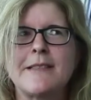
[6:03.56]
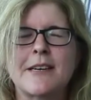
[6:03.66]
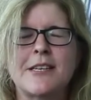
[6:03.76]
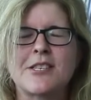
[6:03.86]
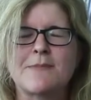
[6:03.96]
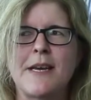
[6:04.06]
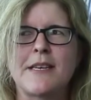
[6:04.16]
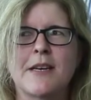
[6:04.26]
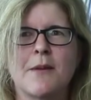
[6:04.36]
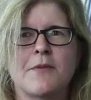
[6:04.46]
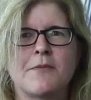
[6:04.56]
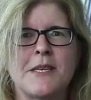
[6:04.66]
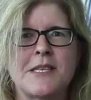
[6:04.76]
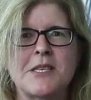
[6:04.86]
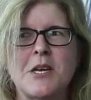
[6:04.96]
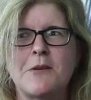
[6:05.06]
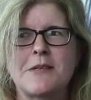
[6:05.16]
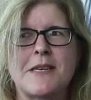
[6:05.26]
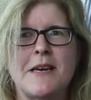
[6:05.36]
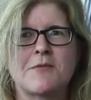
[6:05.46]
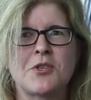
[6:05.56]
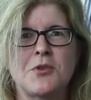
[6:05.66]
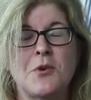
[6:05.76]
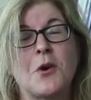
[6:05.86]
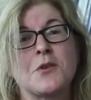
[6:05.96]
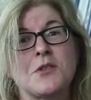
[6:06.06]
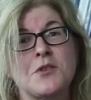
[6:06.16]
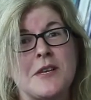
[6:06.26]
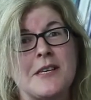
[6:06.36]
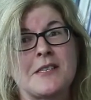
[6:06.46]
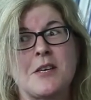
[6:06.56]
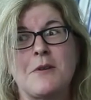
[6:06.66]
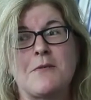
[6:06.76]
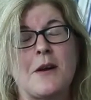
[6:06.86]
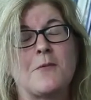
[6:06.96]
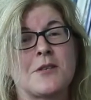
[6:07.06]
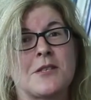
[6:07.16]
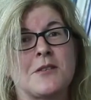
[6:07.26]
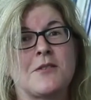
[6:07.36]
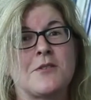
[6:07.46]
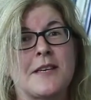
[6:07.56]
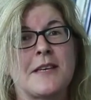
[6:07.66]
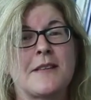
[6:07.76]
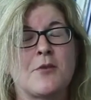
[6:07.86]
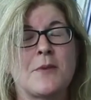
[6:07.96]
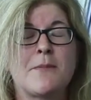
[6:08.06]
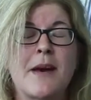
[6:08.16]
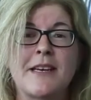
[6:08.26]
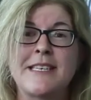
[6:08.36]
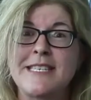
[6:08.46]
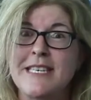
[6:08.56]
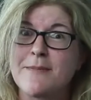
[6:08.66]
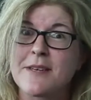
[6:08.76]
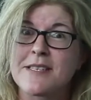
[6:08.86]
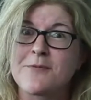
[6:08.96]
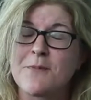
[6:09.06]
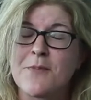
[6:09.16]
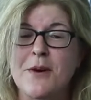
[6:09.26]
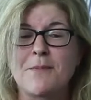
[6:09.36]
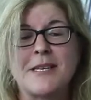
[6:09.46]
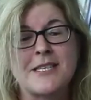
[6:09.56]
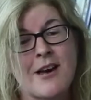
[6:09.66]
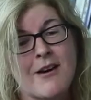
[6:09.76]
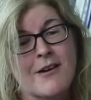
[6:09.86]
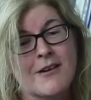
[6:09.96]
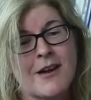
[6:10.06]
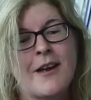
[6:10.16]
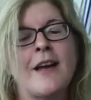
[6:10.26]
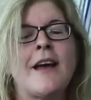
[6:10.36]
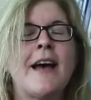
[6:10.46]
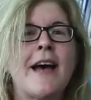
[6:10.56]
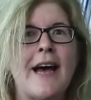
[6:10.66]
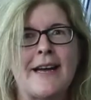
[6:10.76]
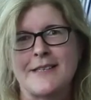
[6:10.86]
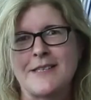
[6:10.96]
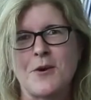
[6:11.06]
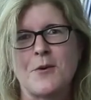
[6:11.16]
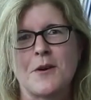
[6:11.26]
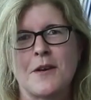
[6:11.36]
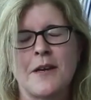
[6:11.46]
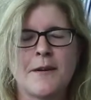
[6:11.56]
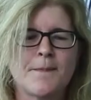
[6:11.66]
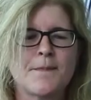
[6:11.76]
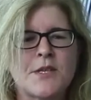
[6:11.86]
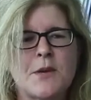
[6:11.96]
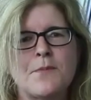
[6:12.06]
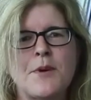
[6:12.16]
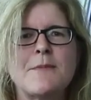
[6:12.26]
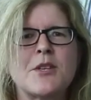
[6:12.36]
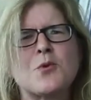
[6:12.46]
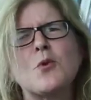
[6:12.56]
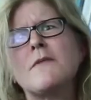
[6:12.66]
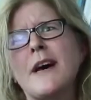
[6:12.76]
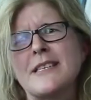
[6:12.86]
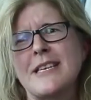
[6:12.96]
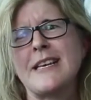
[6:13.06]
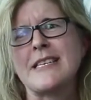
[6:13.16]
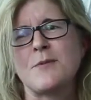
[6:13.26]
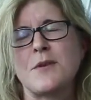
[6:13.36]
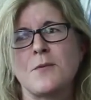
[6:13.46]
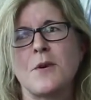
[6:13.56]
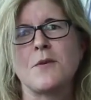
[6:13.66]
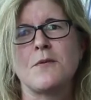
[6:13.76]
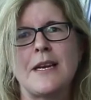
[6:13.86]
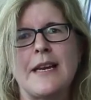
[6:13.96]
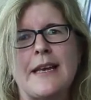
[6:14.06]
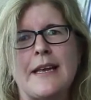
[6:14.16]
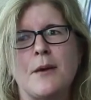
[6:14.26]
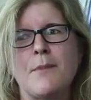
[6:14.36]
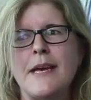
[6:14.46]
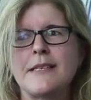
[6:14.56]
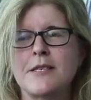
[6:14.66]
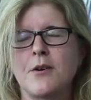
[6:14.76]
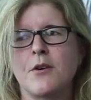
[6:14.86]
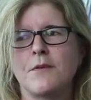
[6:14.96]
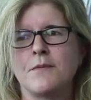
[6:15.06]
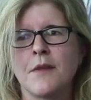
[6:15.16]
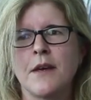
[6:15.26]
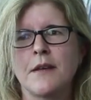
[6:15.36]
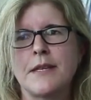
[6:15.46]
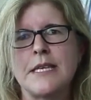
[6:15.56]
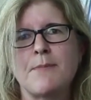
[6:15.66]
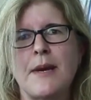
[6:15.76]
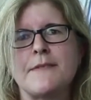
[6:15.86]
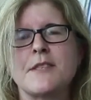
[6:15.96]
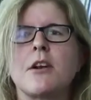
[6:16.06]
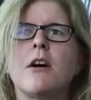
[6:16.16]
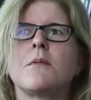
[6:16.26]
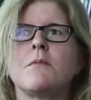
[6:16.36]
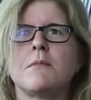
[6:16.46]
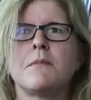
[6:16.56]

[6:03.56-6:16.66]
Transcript: that I just made a couple of minutes ago is now too hot to drink. So if I were to drink it, that would be a bad idea because it would burn my tongue, and so on. So pretty much all of our dealings with the world really are based on these beliefs that aren't